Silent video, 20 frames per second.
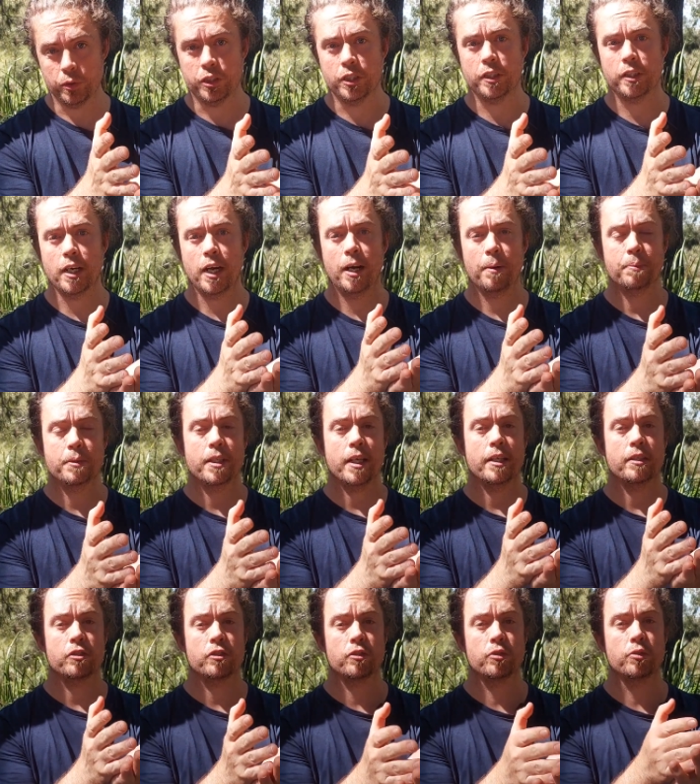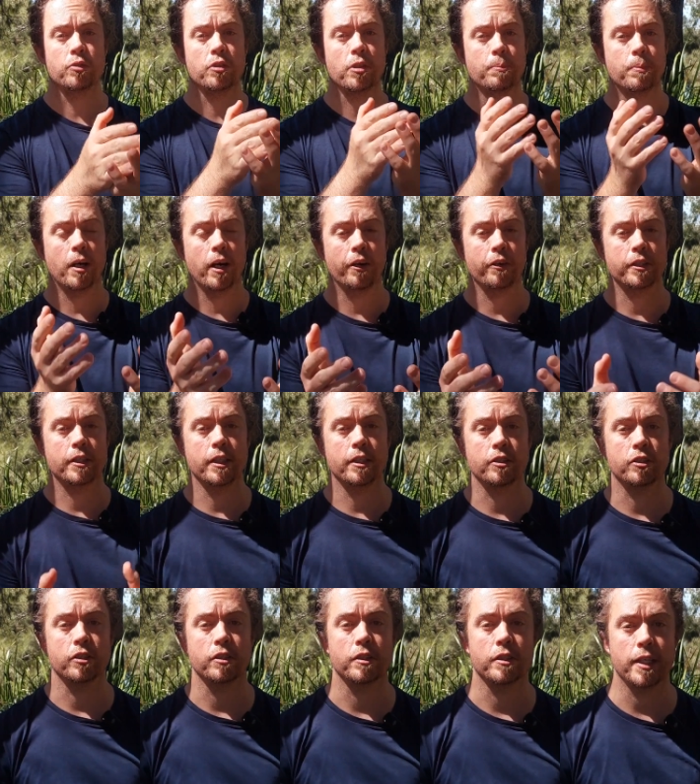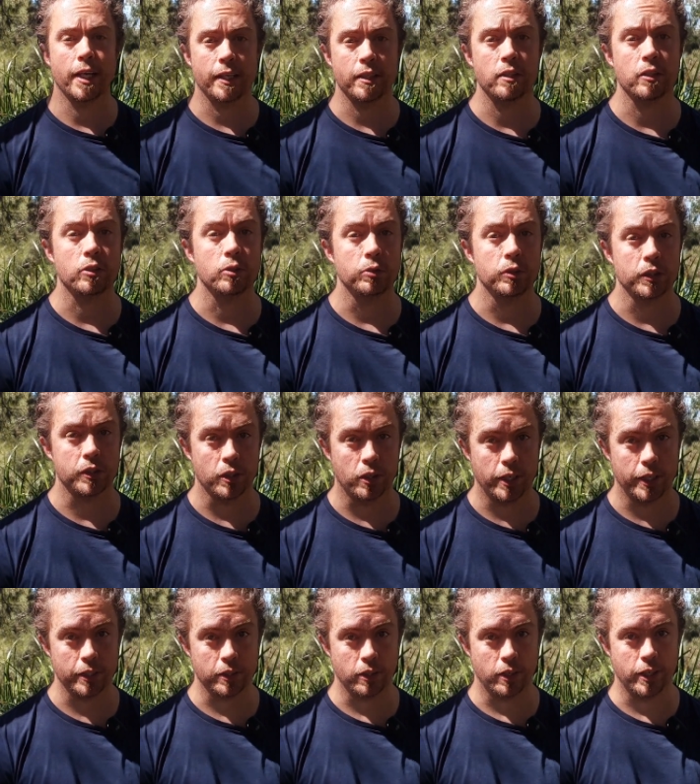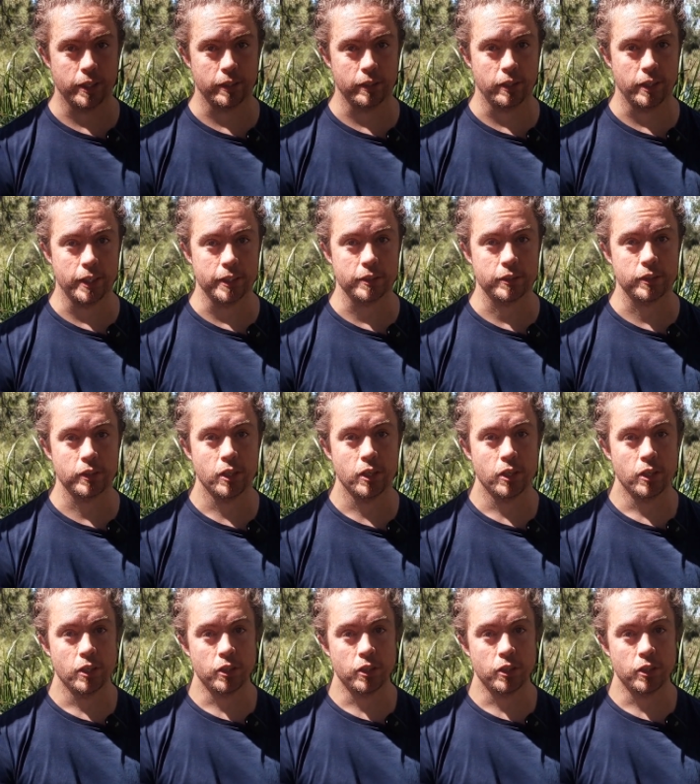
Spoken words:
which is an update to the Bioretention Technical Design Guidelines.